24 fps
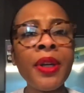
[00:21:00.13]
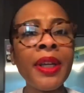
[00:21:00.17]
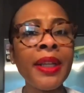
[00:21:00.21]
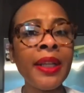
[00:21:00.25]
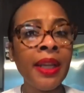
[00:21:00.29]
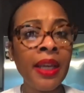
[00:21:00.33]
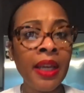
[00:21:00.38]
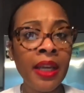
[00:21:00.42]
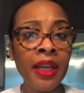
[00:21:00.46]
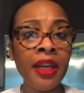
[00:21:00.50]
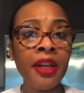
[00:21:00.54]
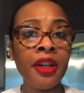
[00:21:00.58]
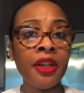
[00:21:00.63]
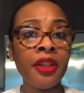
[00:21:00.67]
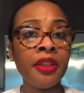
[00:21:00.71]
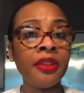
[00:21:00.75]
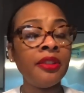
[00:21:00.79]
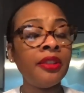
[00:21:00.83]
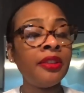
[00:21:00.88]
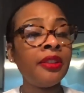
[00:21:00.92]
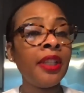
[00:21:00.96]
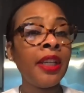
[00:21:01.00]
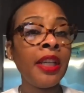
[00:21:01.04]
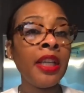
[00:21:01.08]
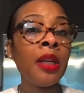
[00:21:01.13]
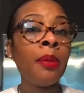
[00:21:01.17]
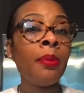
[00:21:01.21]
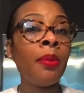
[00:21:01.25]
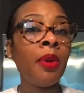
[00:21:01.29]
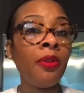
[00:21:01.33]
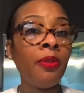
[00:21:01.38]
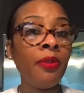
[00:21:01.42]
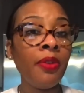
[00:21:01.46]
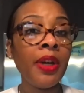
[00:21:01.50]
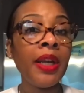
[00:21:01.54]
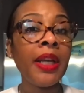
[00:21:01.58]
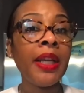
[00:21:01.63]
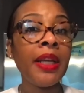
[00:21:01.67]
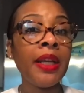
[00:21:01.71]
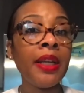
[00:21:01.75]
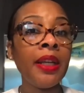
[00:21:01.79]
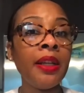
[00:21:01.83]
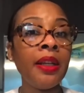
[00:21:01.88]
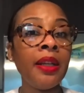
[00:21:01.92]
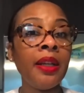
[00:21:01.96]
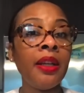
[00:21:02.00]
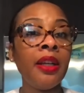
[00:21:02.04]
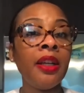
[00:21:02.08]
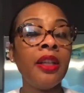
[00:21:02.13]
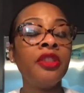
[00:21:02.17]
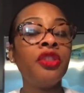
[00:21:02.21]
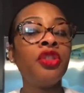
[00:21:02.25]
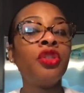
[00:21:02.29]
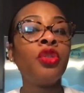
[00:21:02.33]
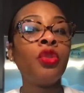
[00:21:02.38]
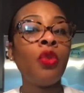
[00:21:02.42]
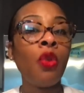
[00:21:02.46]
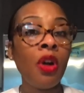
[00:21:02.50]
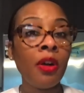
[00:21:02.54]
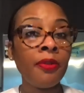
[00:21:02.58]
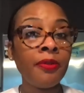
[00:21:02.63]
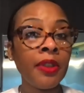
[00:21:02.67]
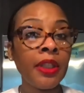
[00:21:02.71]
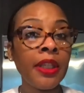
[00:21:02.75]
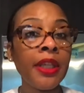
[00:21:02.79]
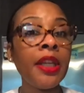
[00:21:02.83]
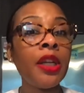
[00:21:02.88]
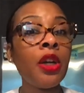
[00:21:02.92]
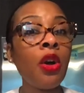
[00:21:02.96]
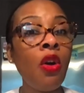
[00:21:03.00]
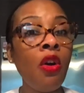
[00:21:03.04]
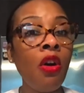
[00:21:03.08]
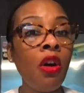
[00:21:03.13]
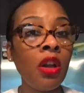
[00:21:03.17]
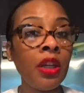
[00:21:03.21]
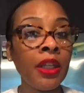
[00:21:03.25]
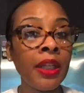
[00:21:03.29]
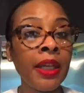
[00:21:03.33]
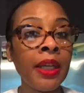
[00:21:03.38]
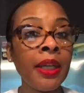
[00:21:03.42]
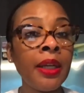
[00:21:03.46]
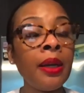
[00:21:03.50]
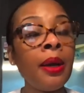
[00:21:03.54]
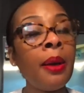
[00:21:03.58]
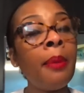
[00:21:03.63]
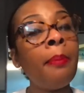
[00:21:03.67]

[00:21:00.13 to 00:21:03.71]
can hear Teena Marie softly calling